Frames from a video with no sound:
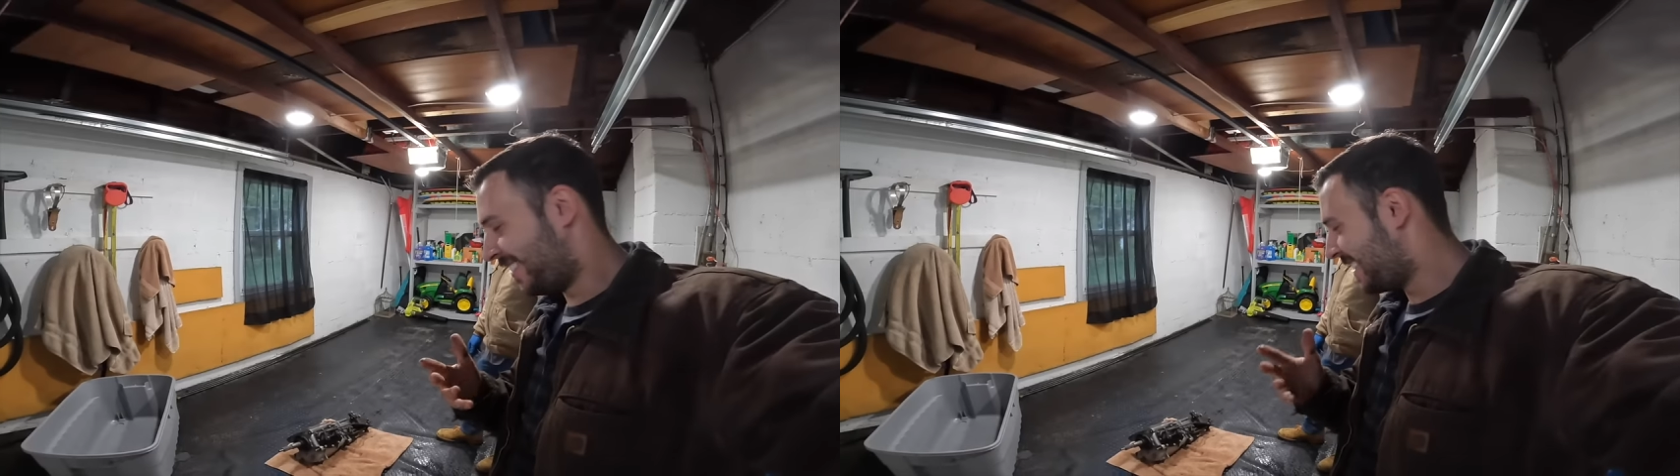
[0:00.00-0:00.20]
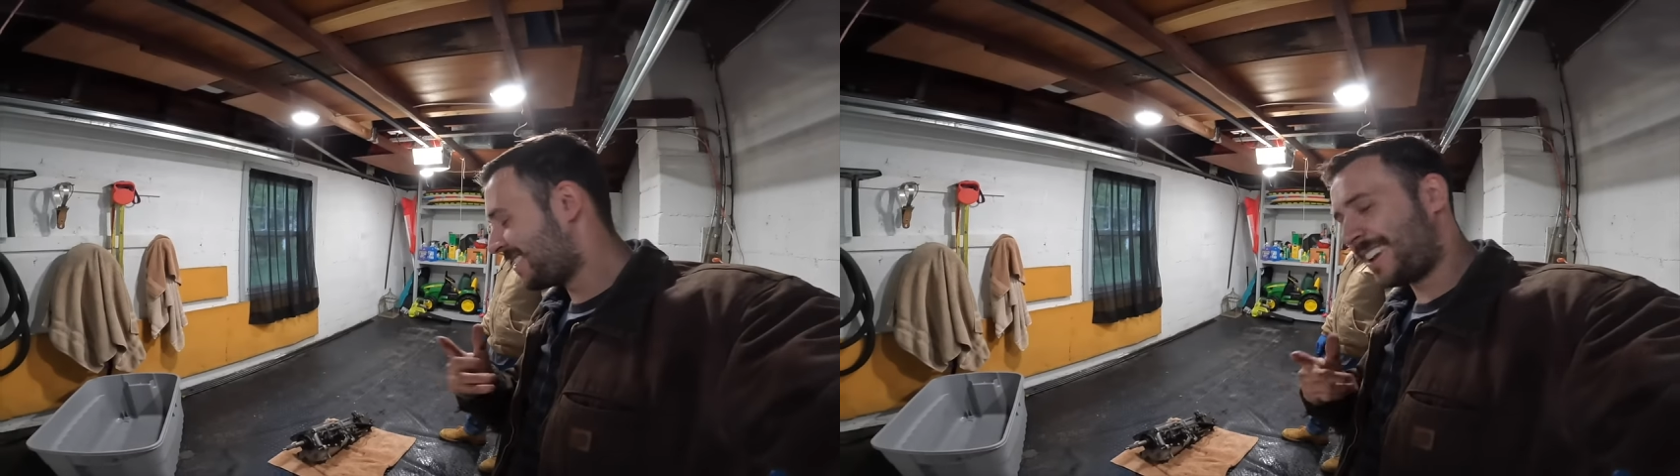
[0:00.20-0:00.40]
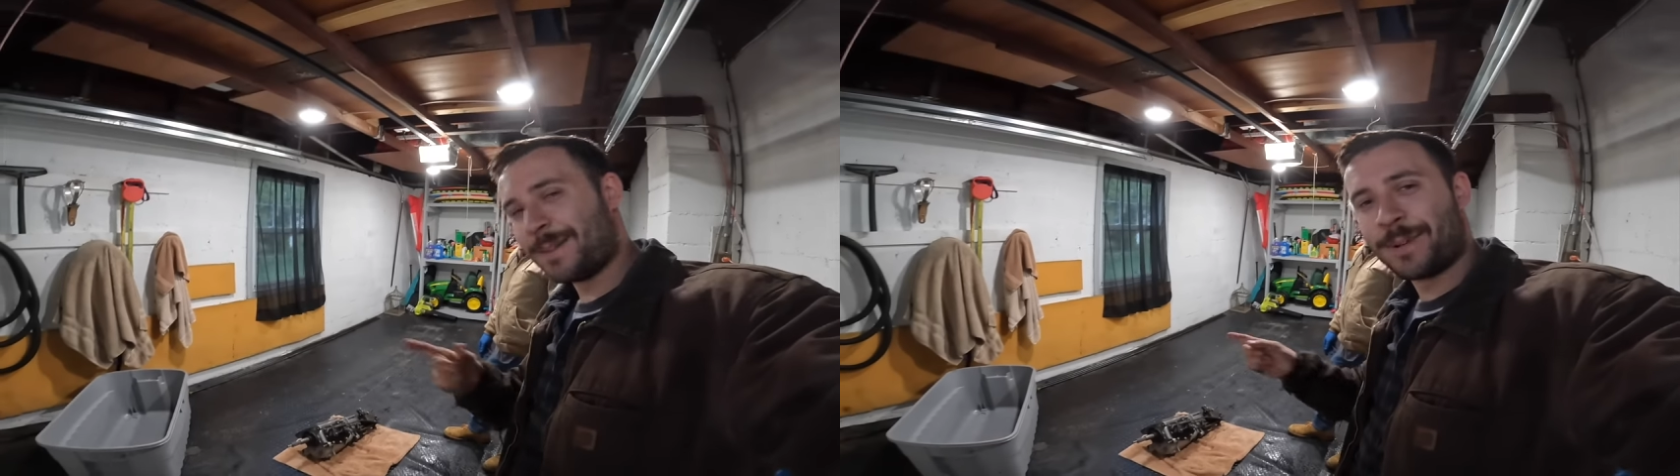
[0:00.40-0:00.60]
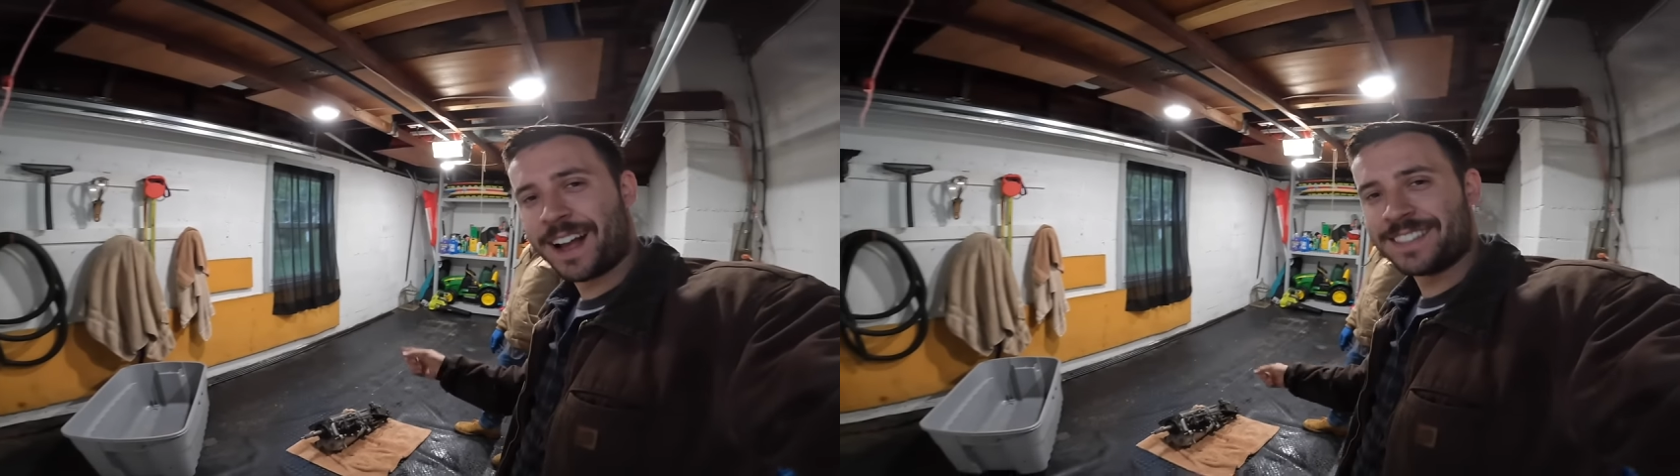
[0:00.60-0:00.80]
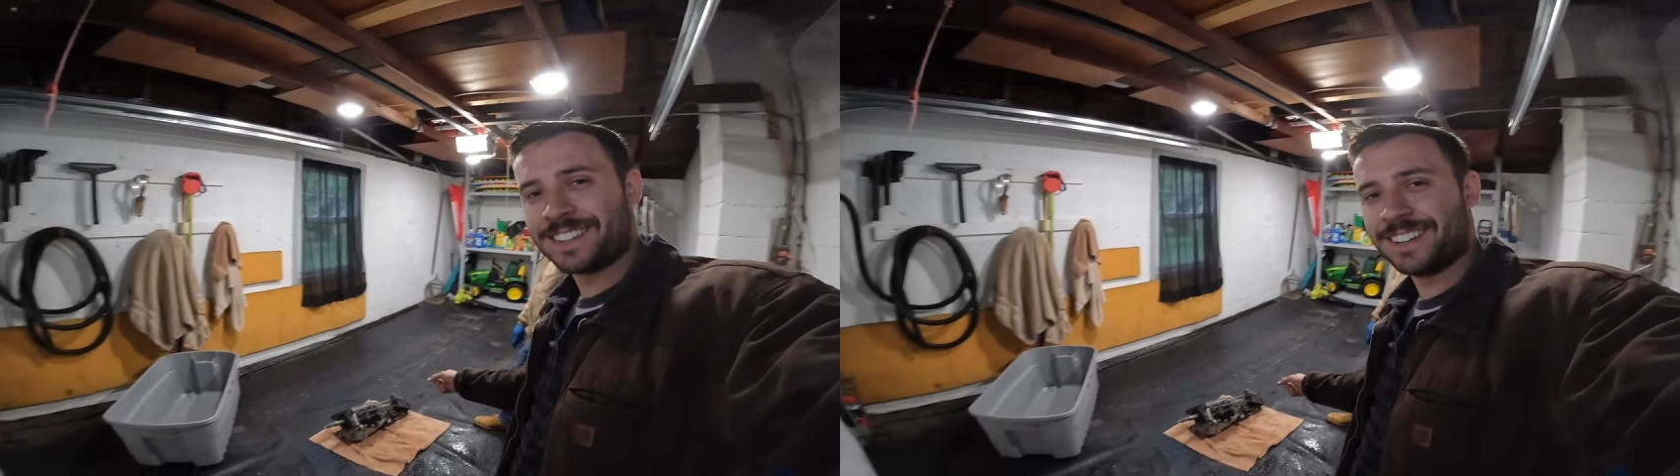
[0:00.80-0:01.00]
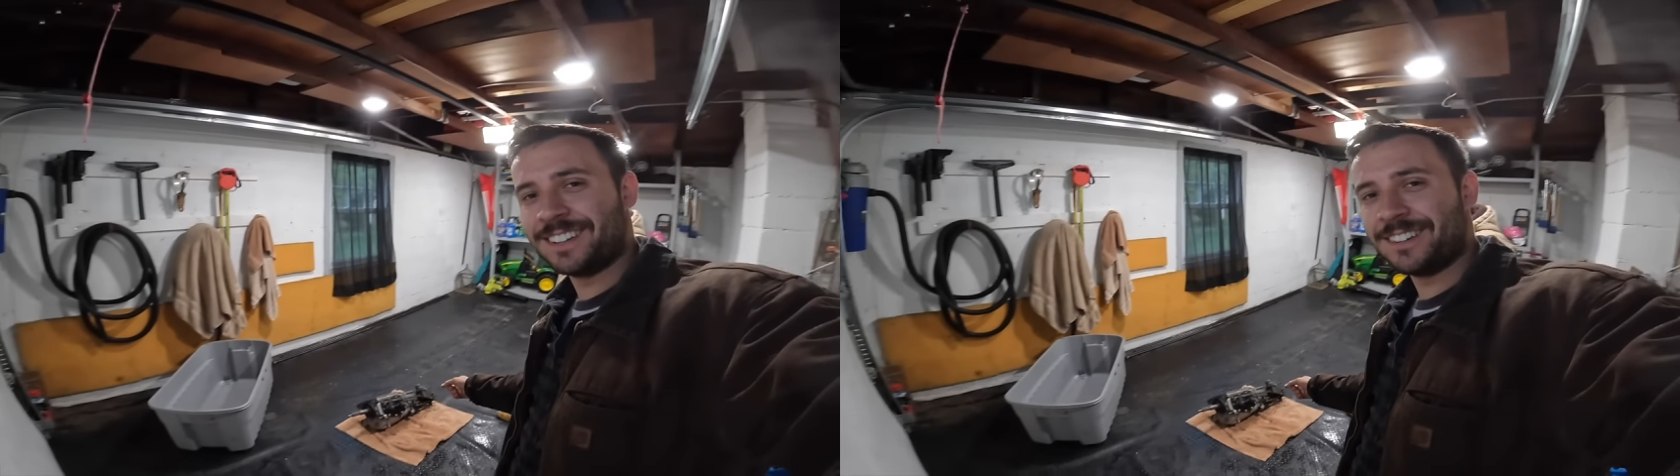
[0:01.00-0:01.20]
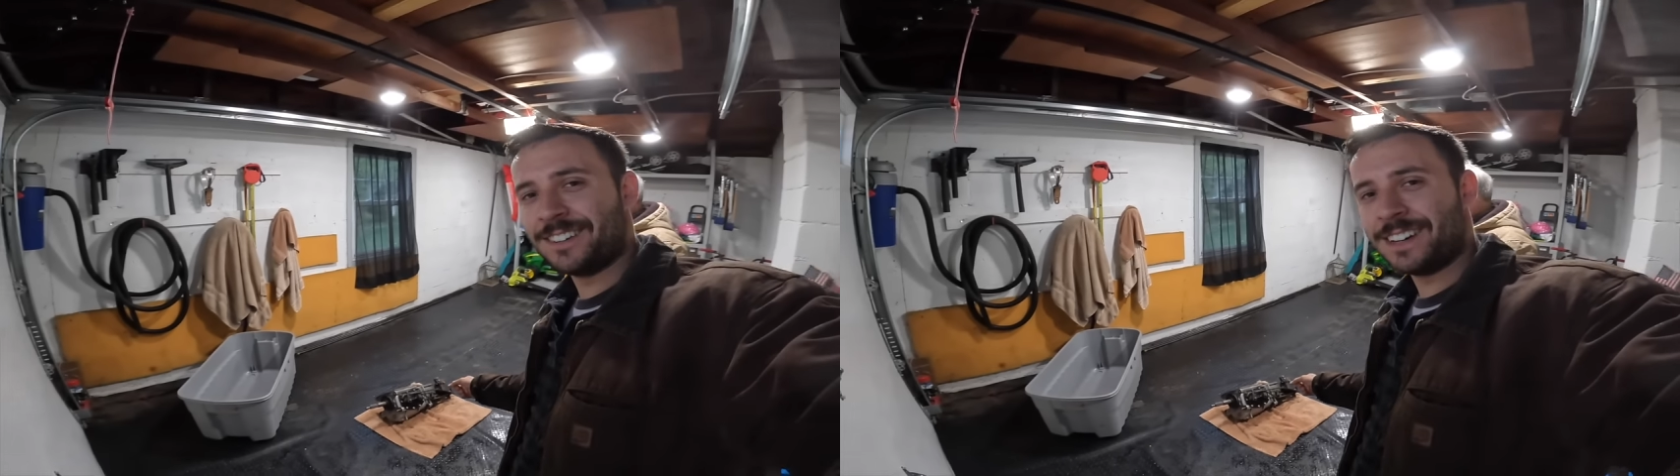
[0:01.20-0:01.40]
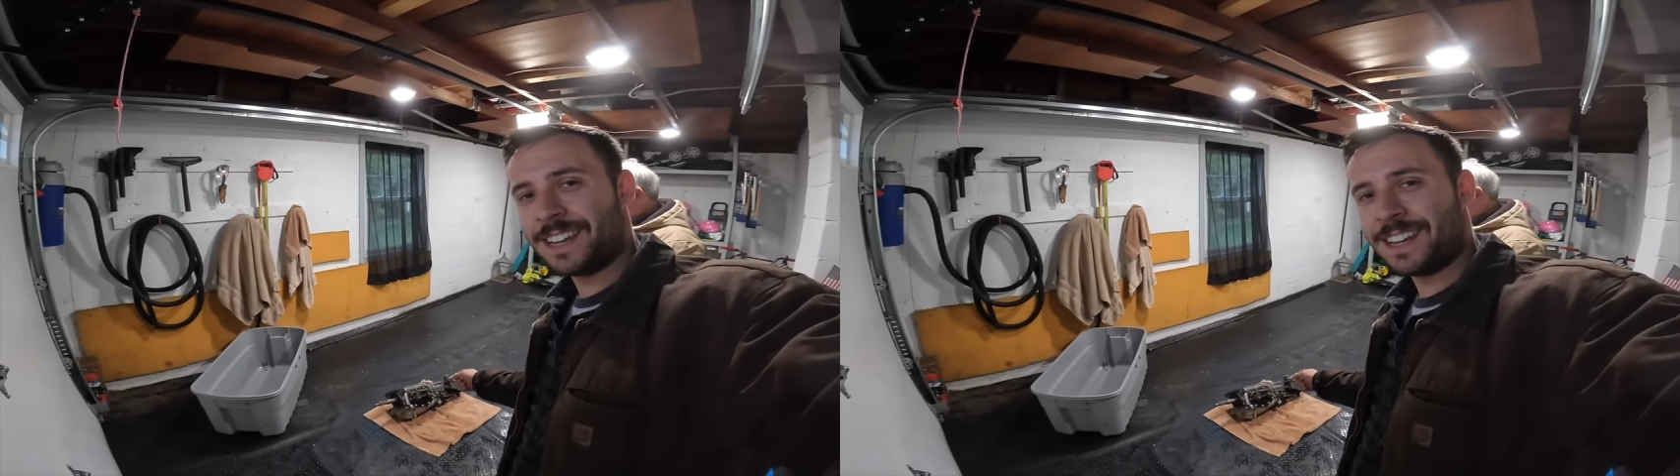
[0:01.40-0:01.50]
but it's okay. Brian's a good dude.